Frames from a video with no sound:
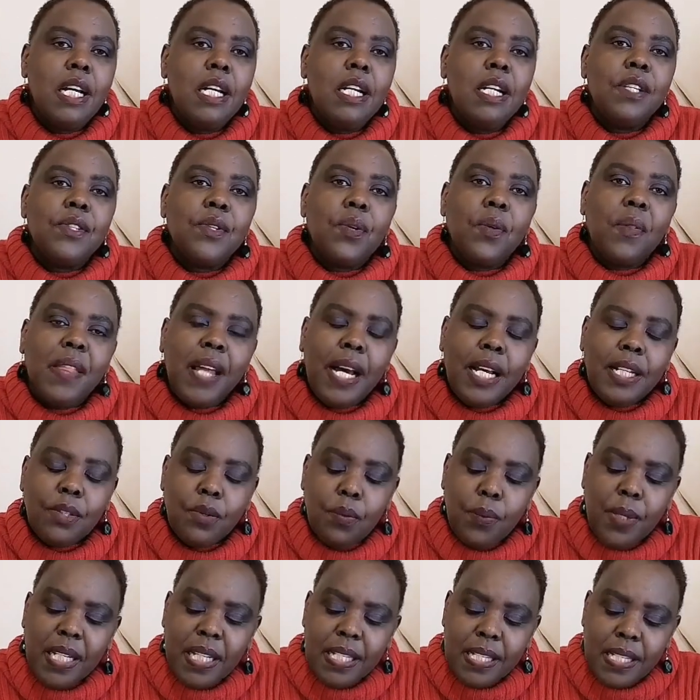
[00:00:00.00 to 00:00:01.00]
so that
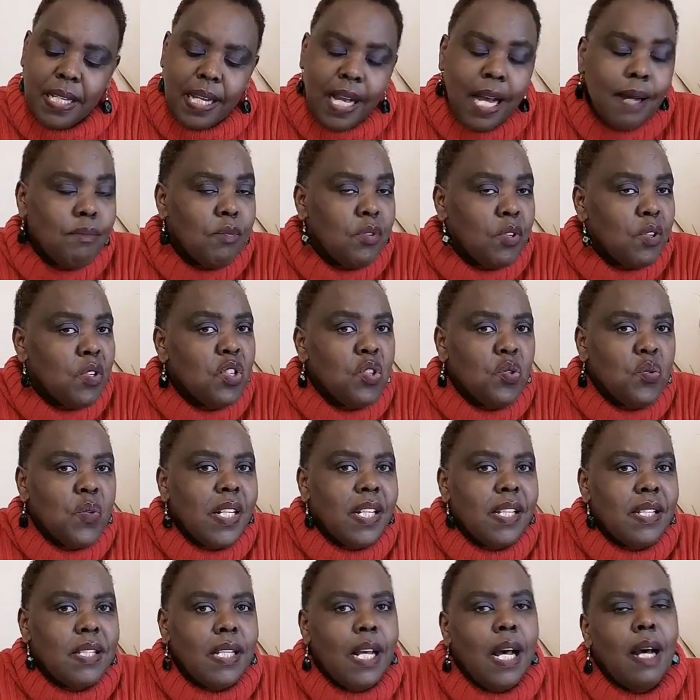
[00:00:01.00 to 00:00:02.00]
when it's come close to
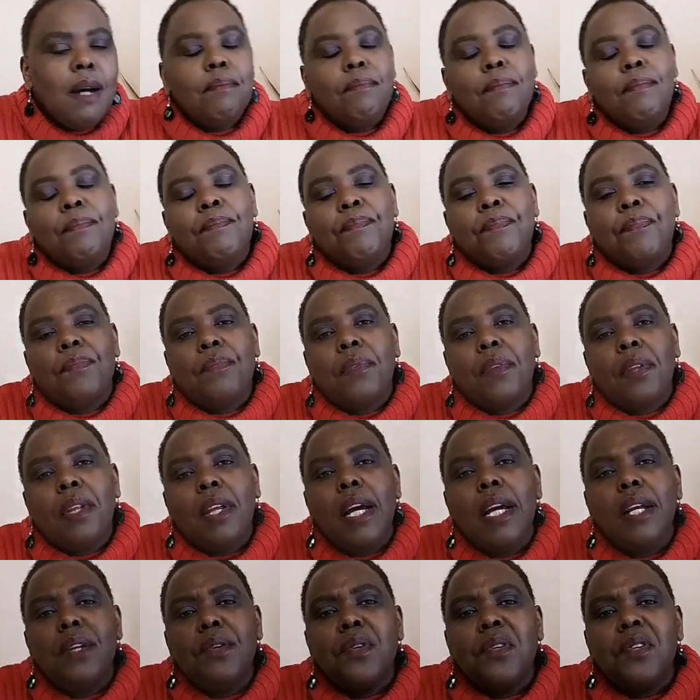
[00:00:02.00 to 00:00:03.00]
exam,
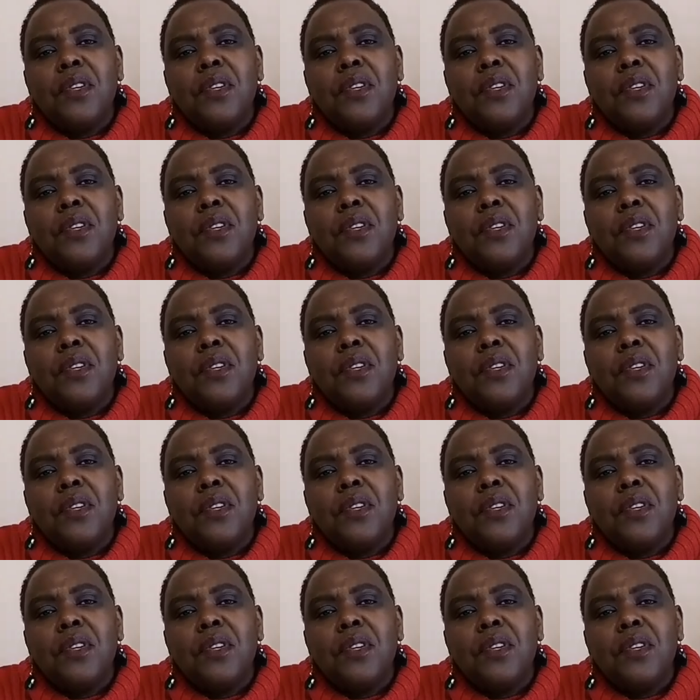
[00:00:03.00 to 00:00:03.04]
and you